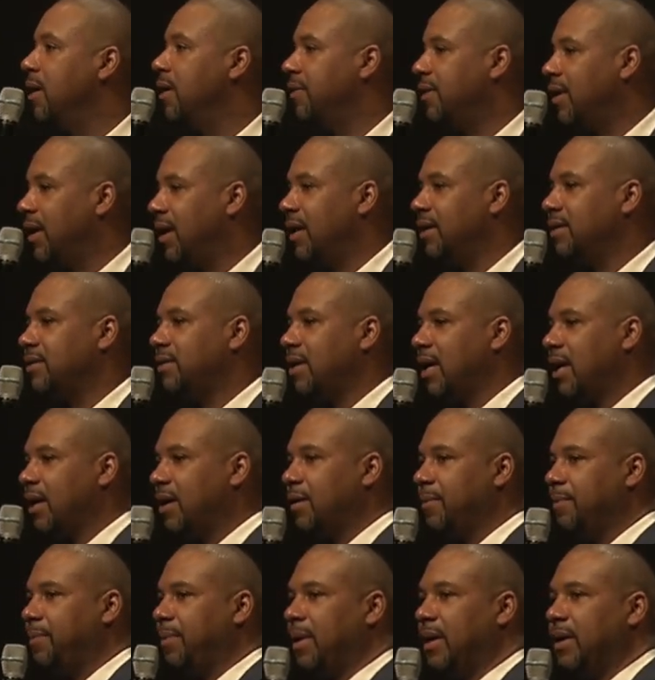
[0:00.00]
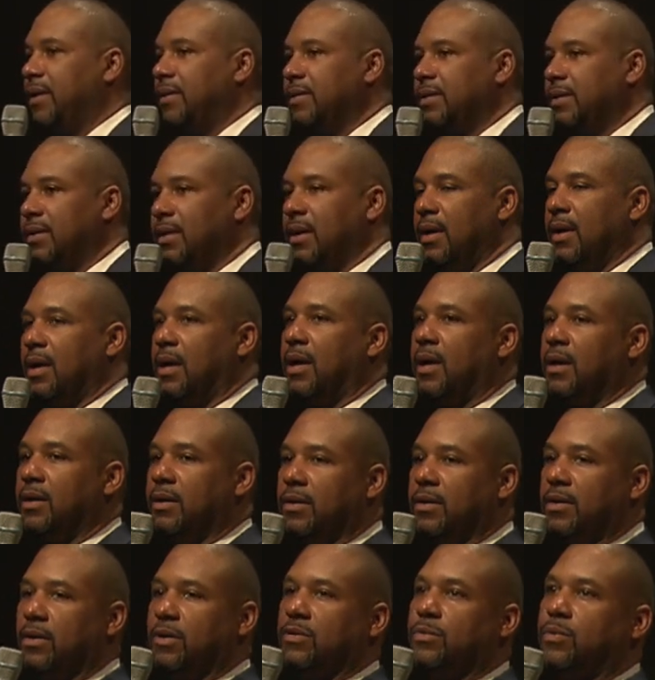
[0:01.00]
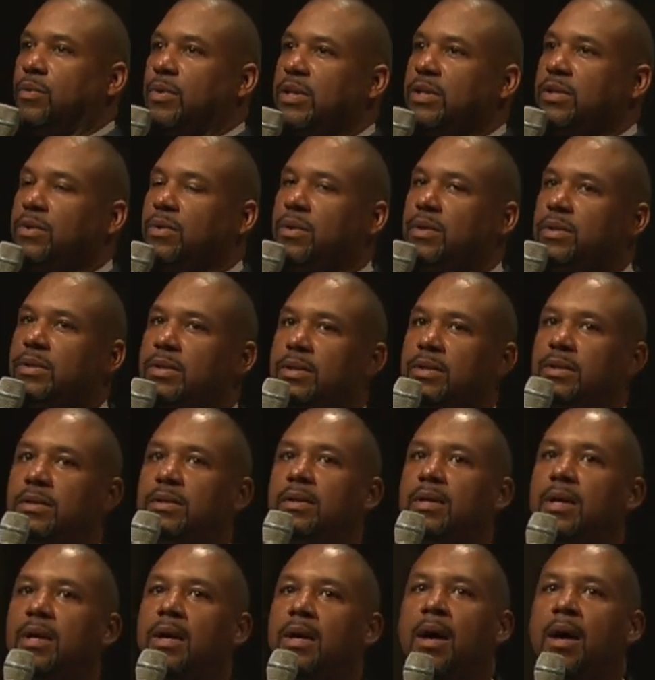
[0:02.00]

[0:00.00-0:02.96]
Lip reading: that has taken place under those resources.